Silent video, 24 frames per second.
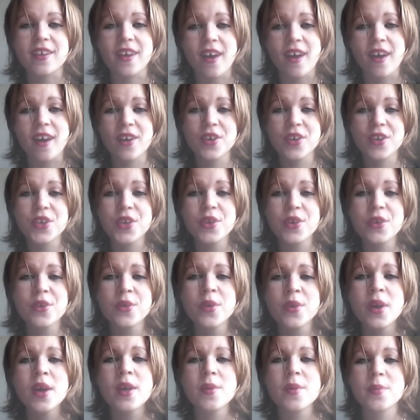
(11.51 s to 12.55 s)
hug you
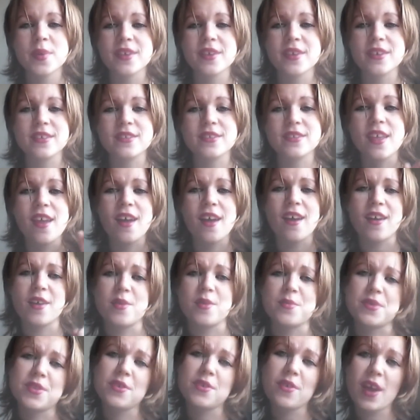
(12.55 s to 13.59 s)
because
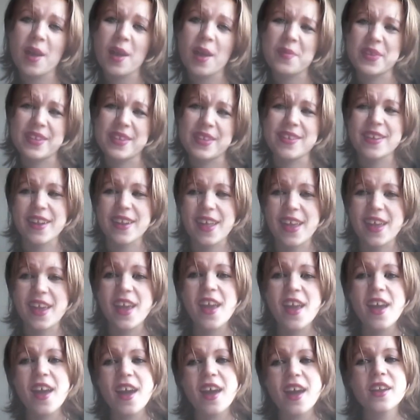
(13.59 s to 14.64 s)
I'm so happy today.
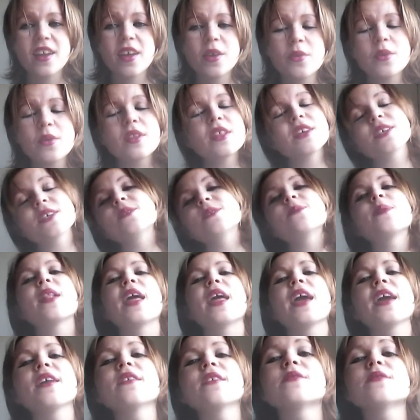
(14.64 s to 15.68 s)
And I will
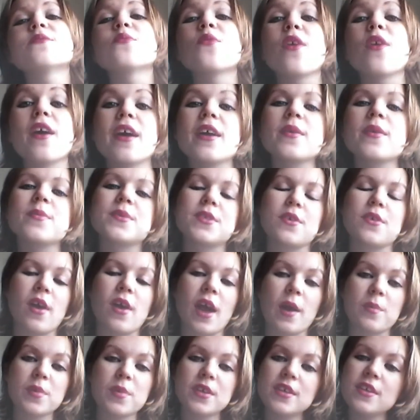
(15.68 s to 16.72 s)
explain as why I'm so
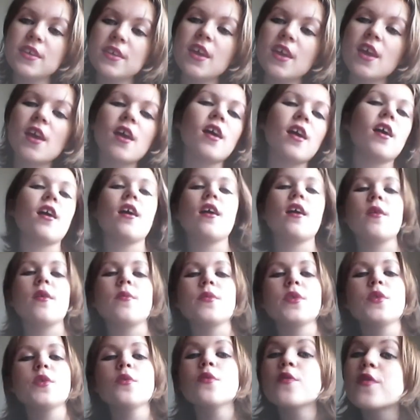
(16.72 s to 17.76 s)
happy.
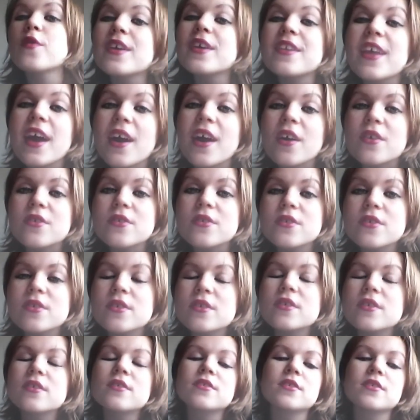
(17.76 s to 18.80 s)
You'll find out.
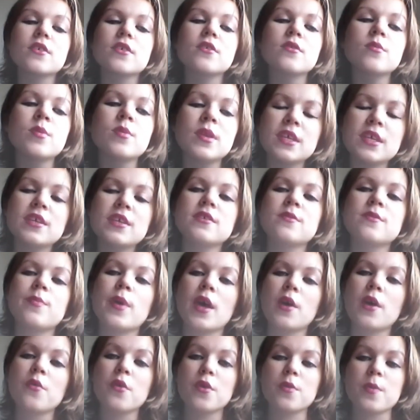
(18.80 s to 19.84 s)
So please
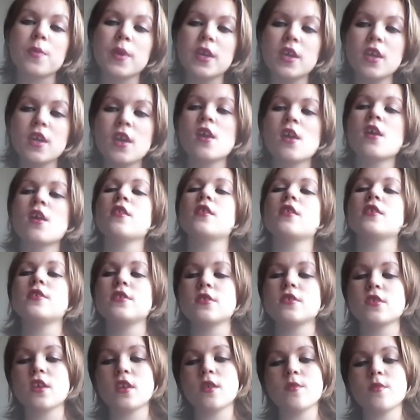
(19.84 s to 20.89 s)
bear with me. This
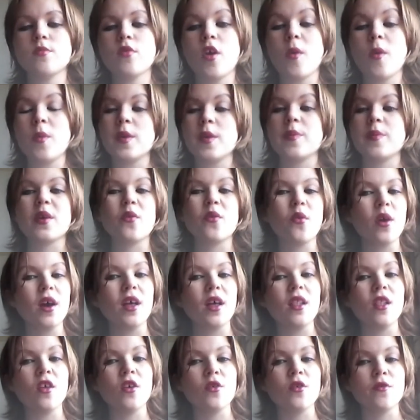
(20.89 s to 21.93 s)
is going to probably be quite
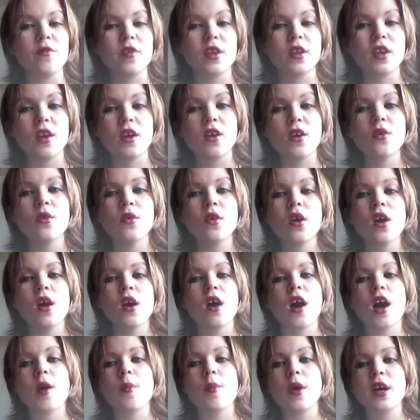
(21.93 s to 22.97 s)
a long video.
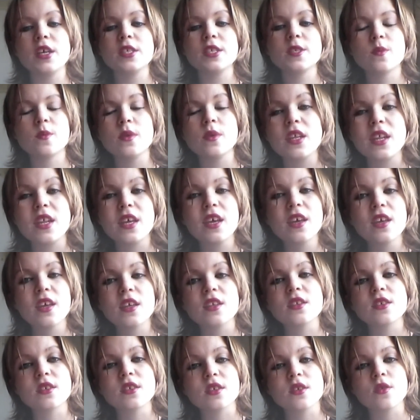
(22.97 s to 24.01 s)
I might split it
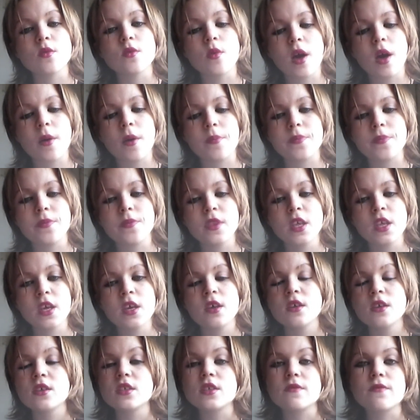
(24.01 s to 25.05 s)
into
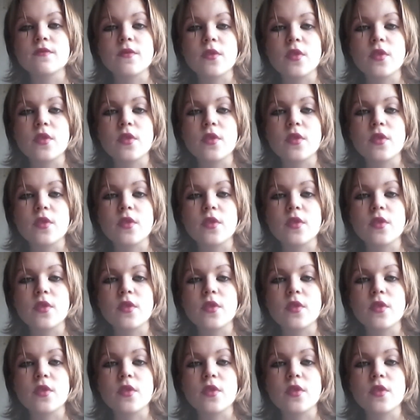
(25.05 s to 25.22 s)
different